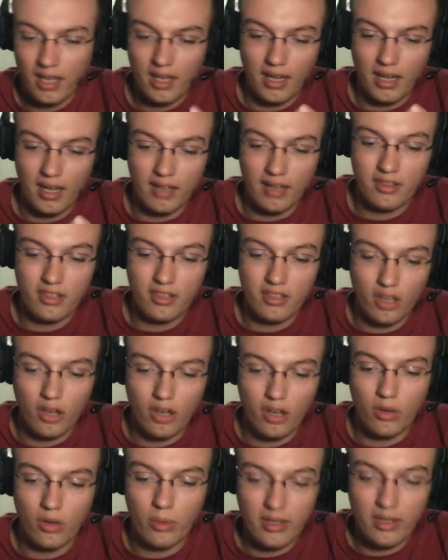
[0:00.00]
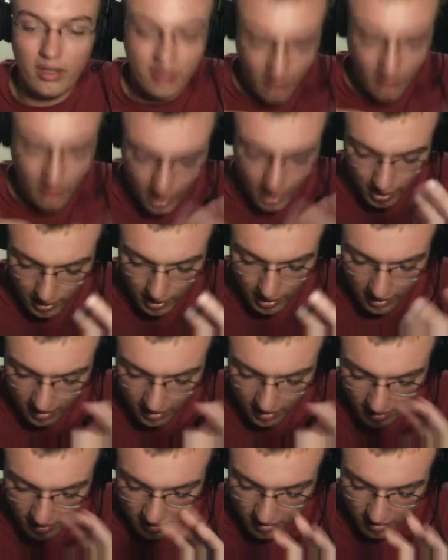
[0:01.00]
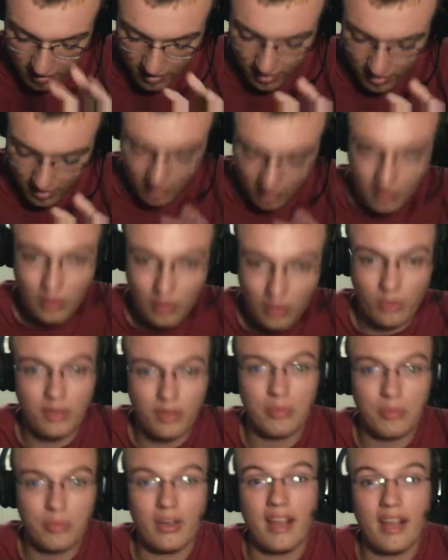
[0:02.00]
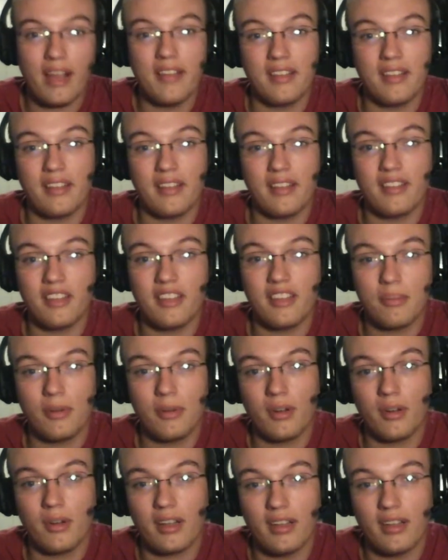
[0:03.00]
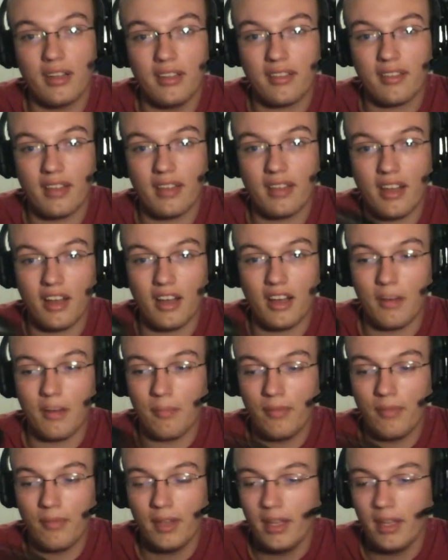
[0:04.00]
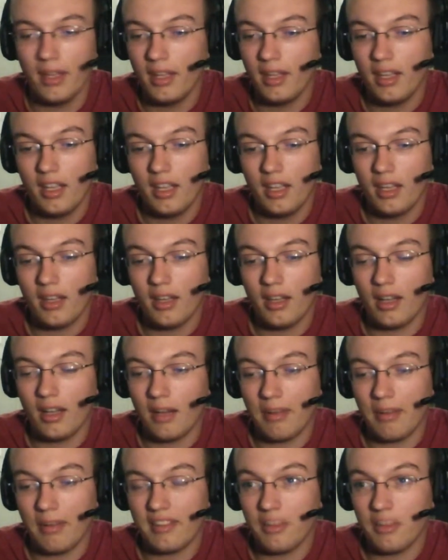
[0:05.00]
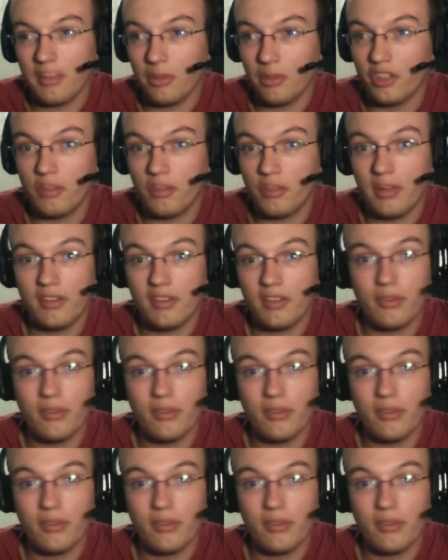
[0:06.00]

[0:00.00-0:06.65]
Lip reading: So it's kind of is a little surprising that this broke, because my stepbrother's PS3